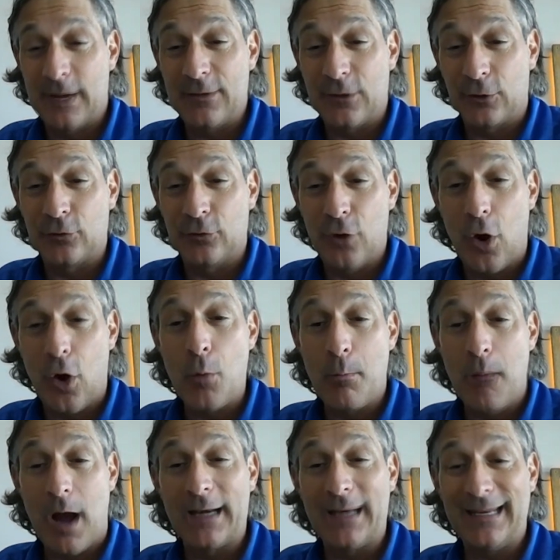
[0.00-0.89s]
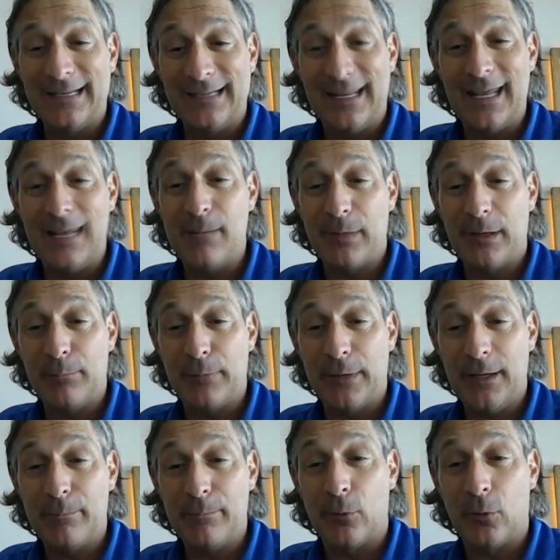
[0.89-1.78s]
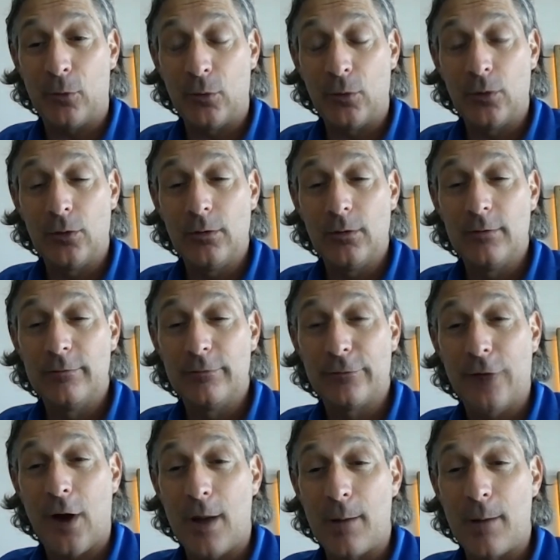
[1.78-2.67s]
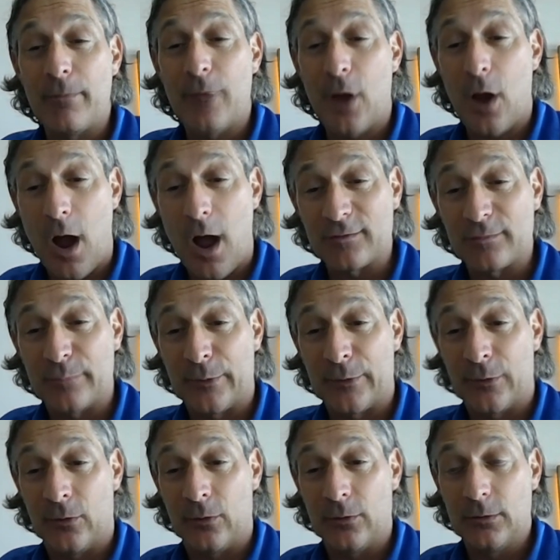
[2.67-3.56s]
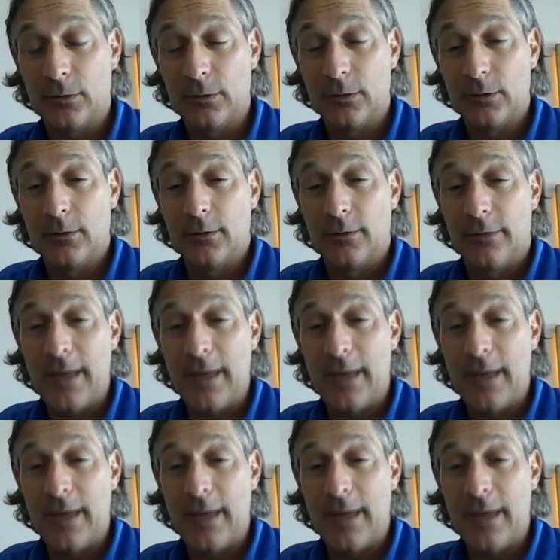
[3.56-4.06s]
Right? There's yeah. no money in keeping people from the hospital.